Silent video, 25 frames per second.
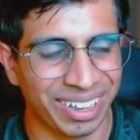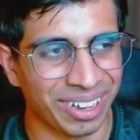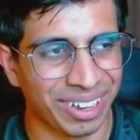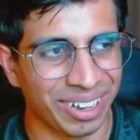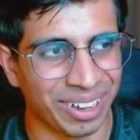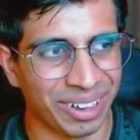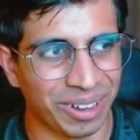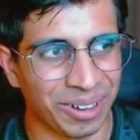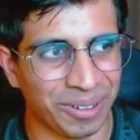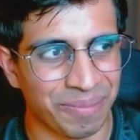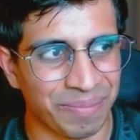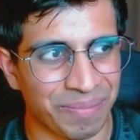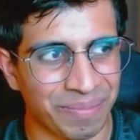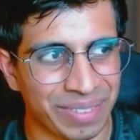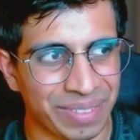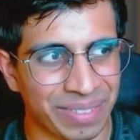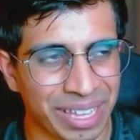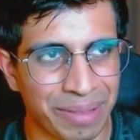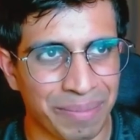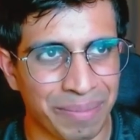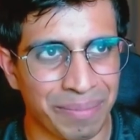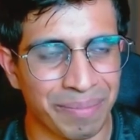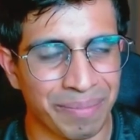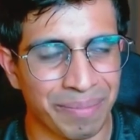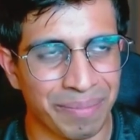um,
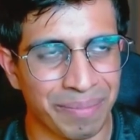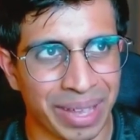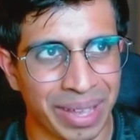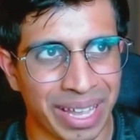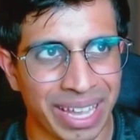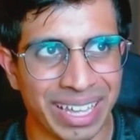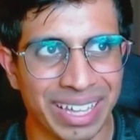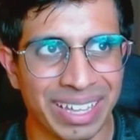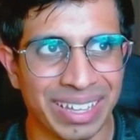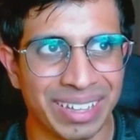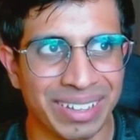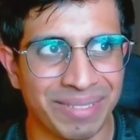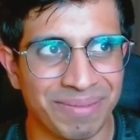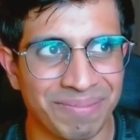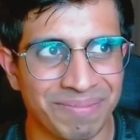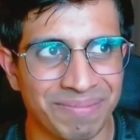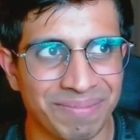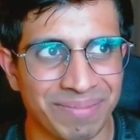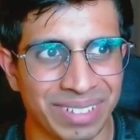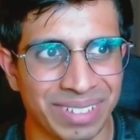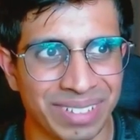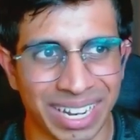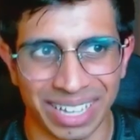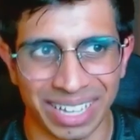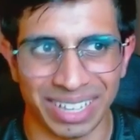it may
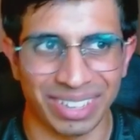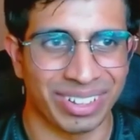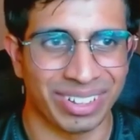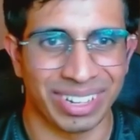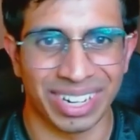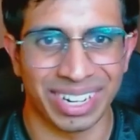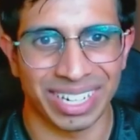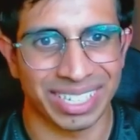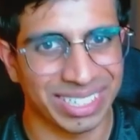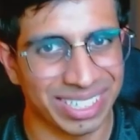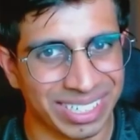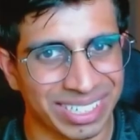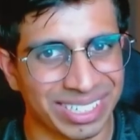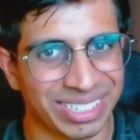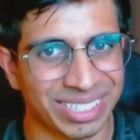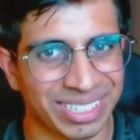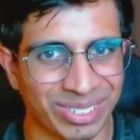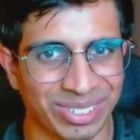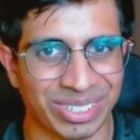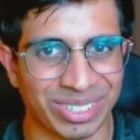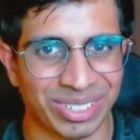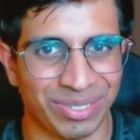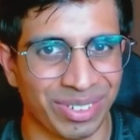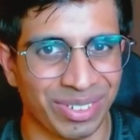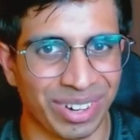like you can actually just
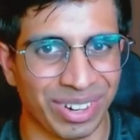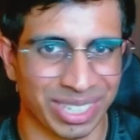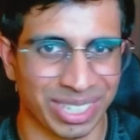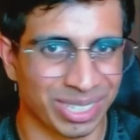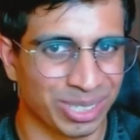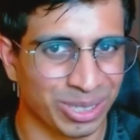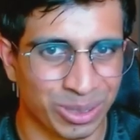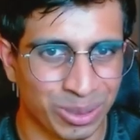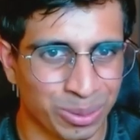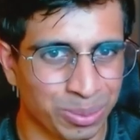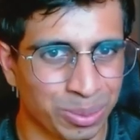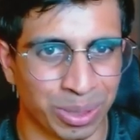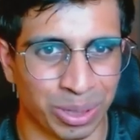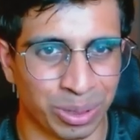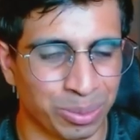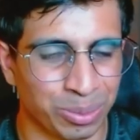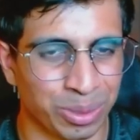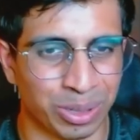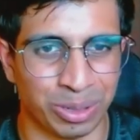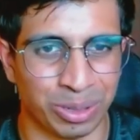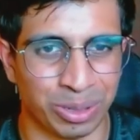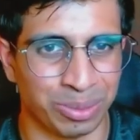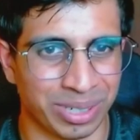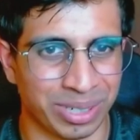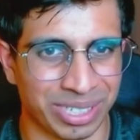use it for like super duper
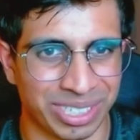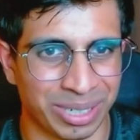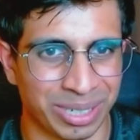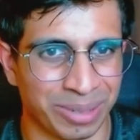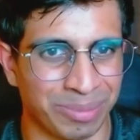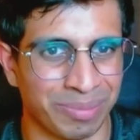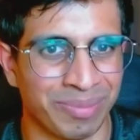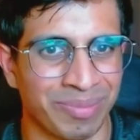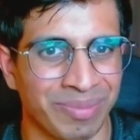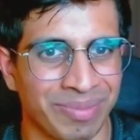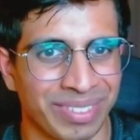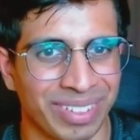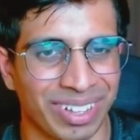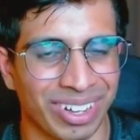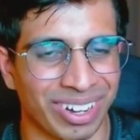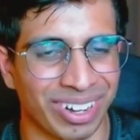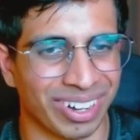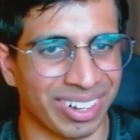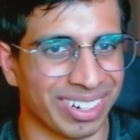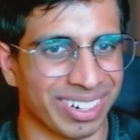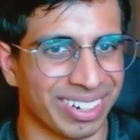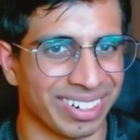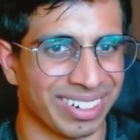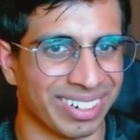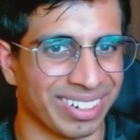duper cheap
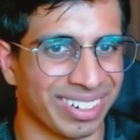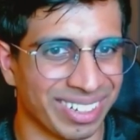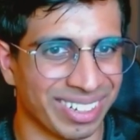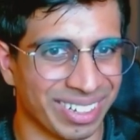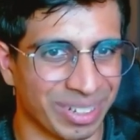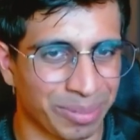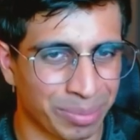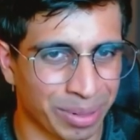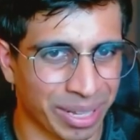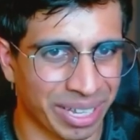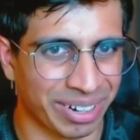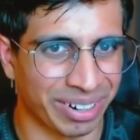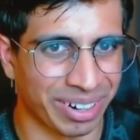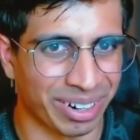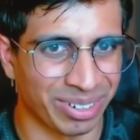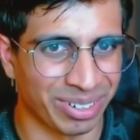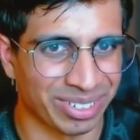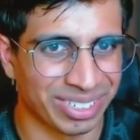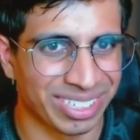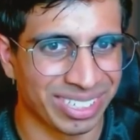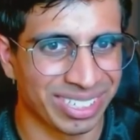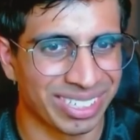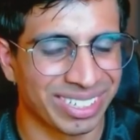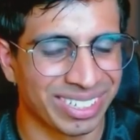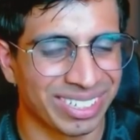on the
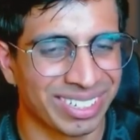playground.